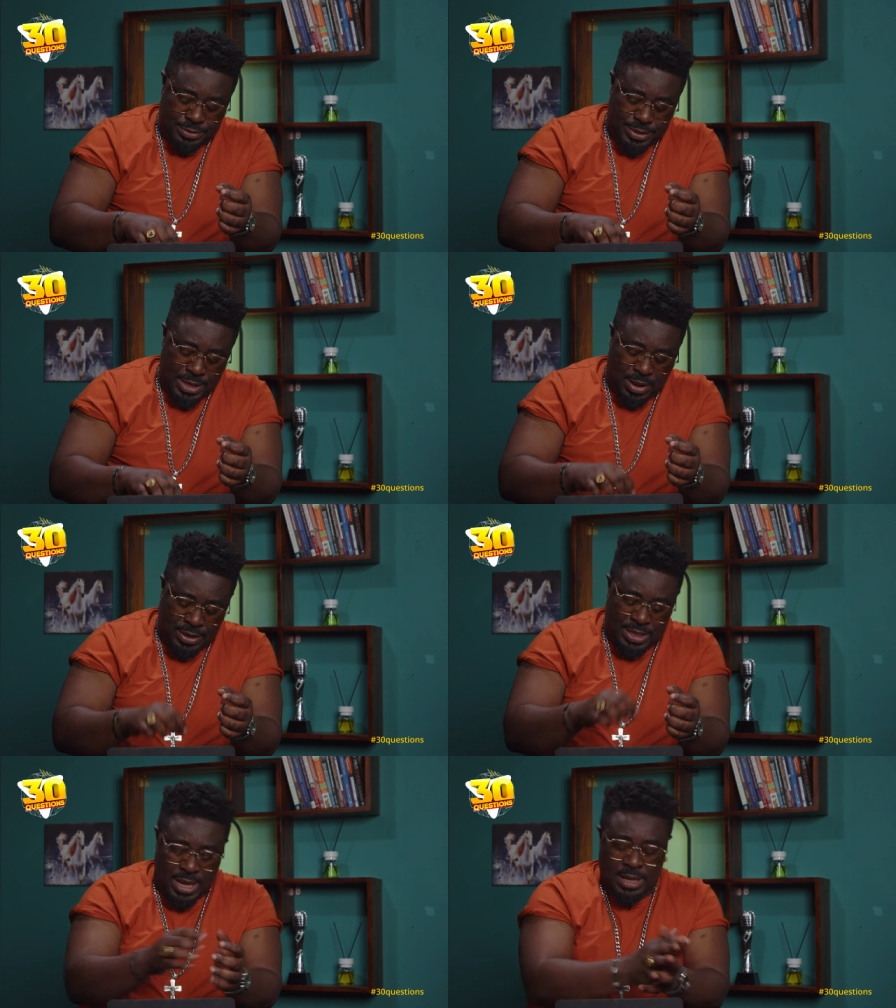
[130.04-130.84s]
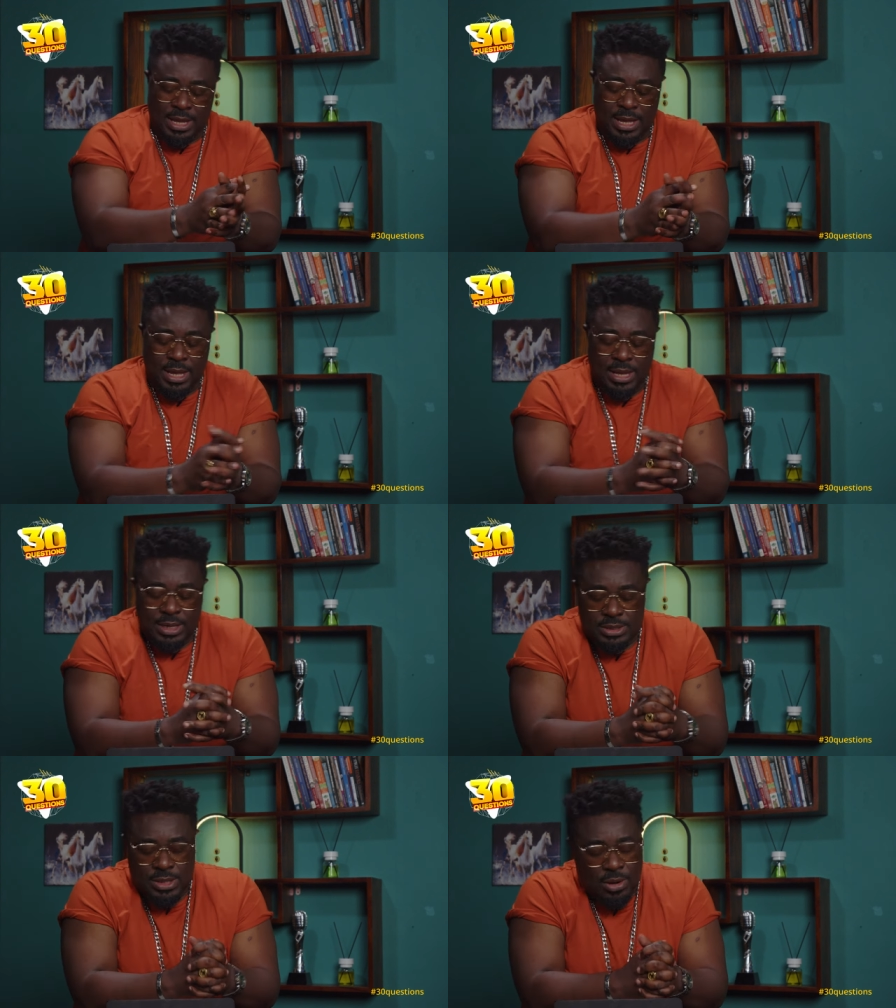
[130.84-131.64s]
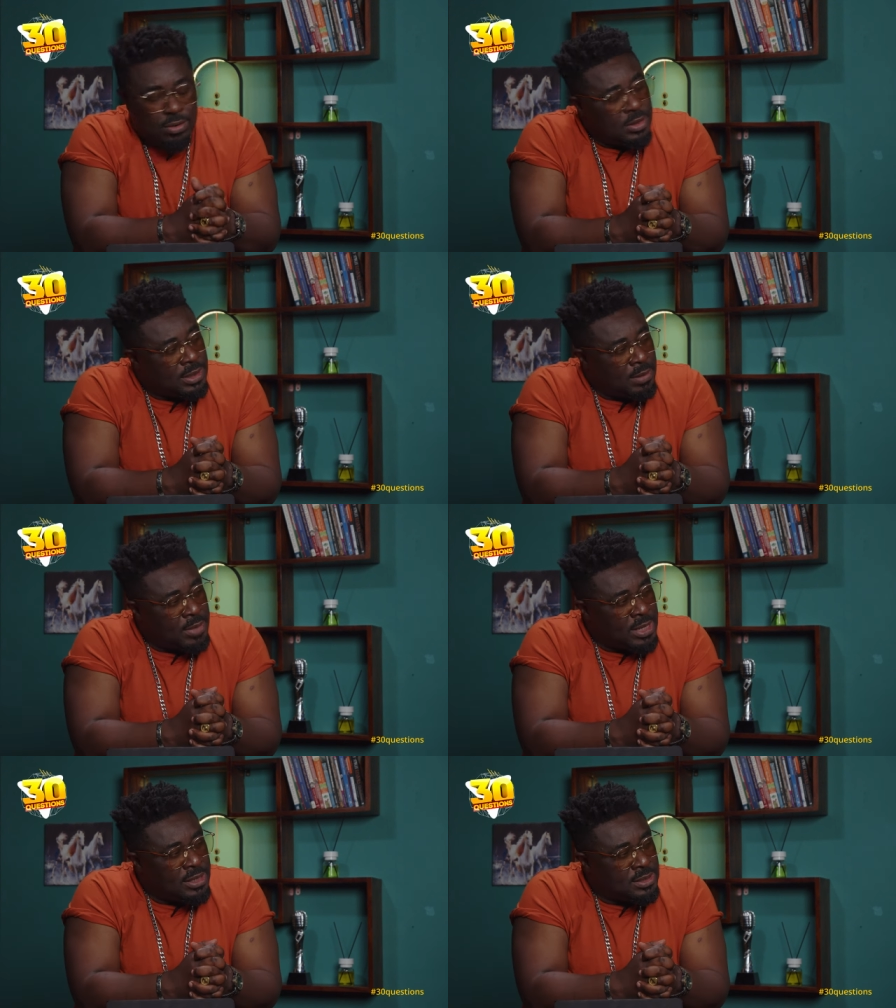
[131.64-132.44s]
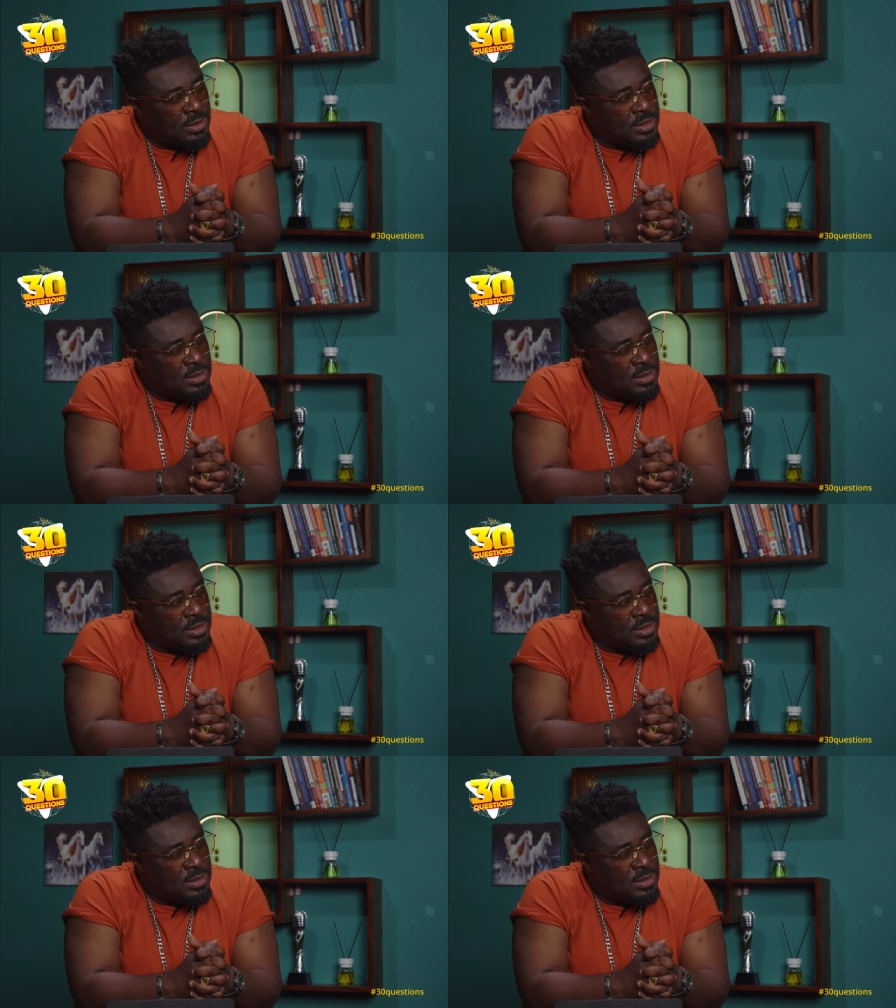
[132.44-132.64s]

Okay. So the money is good